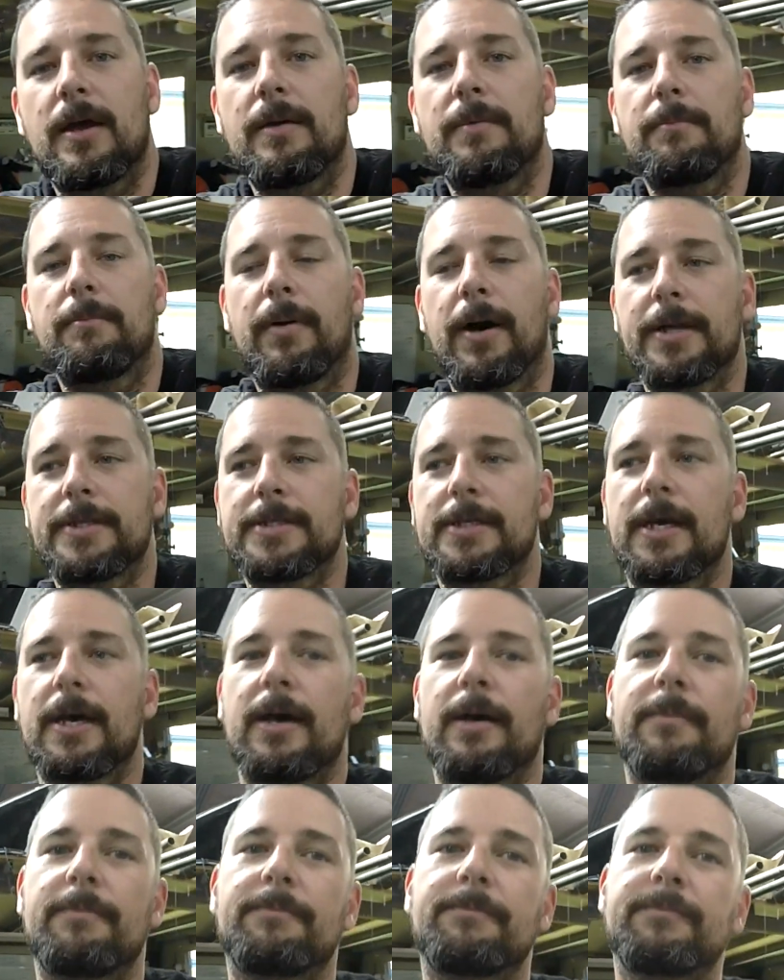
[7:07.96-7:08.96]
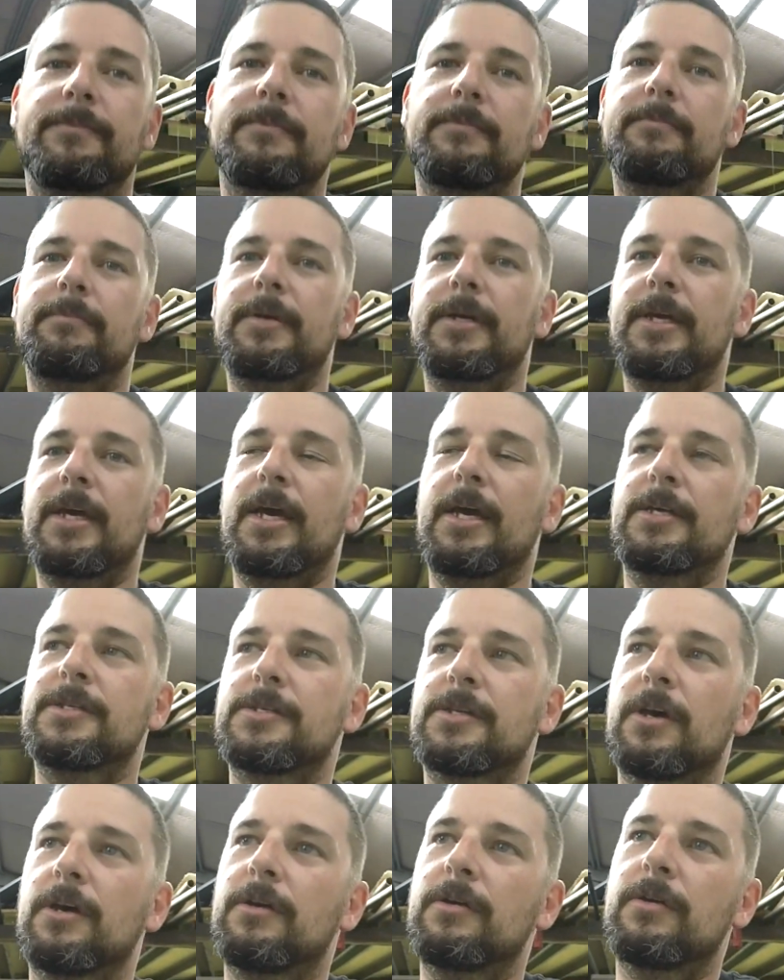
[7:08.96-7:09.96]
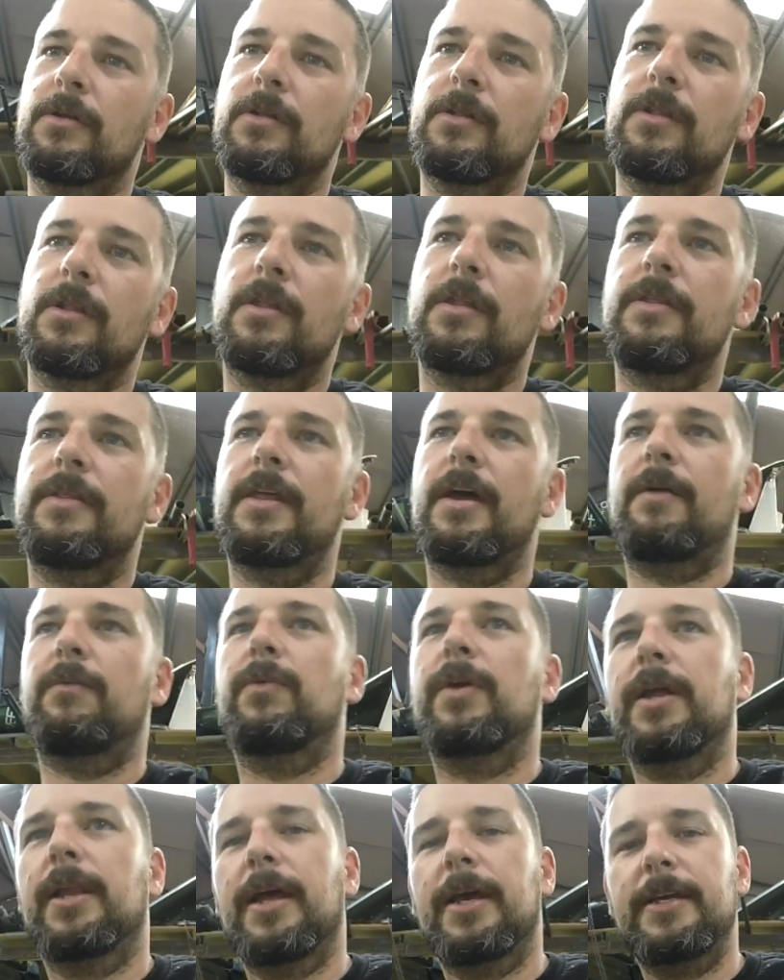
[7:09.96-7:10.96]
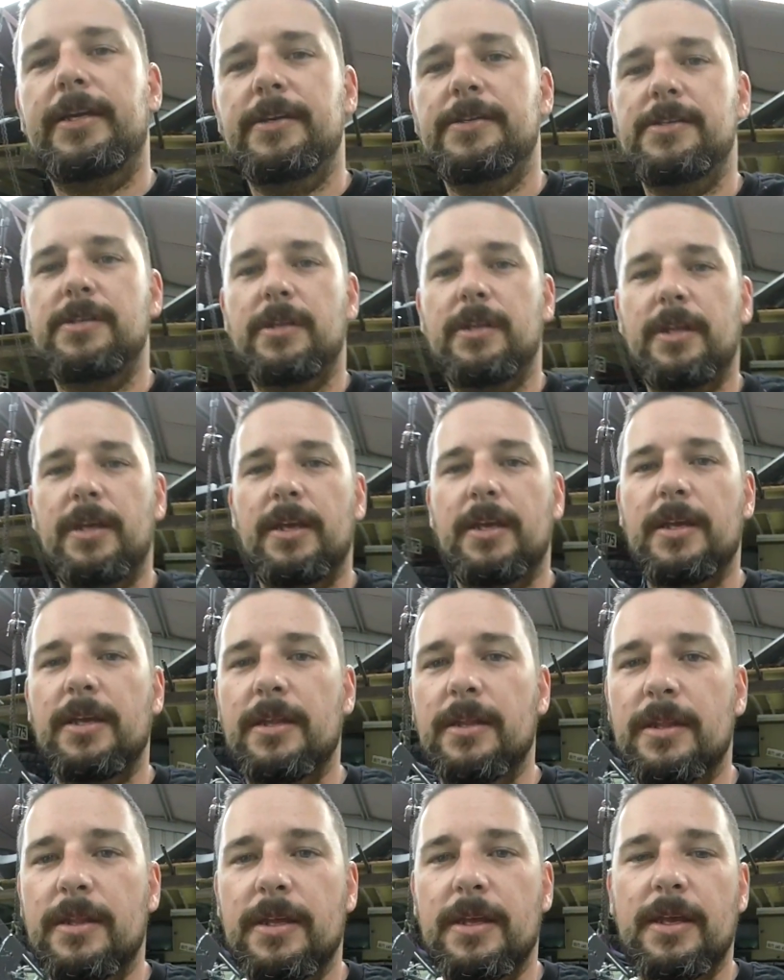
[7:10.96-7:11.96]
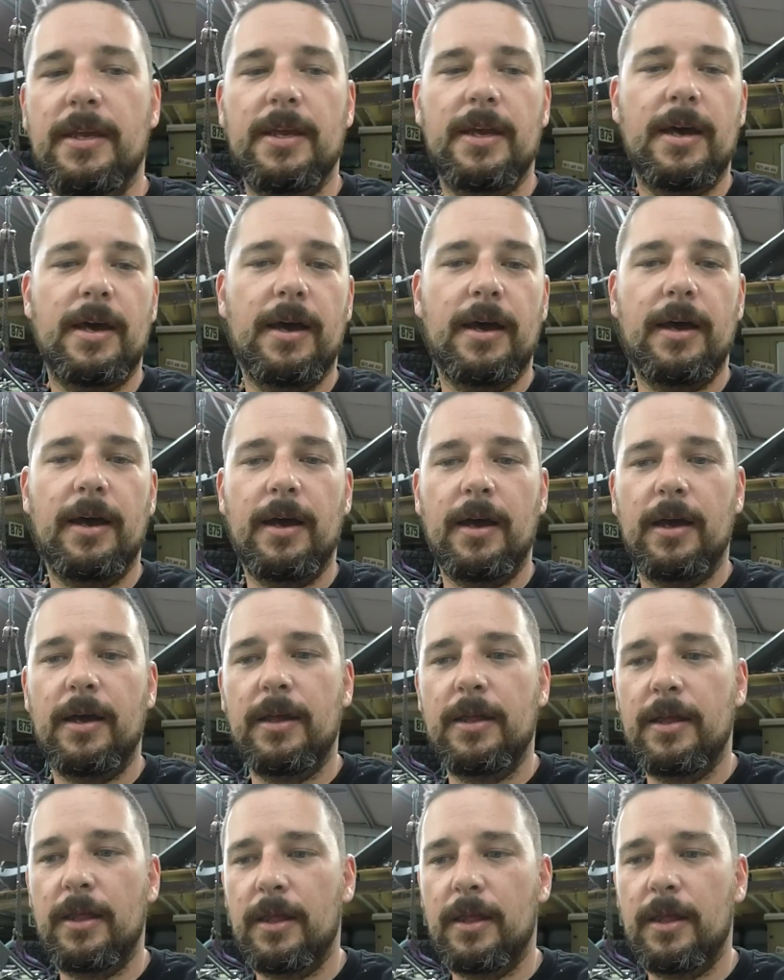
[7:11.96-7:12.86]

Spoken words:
But yeah, so that relay gives you the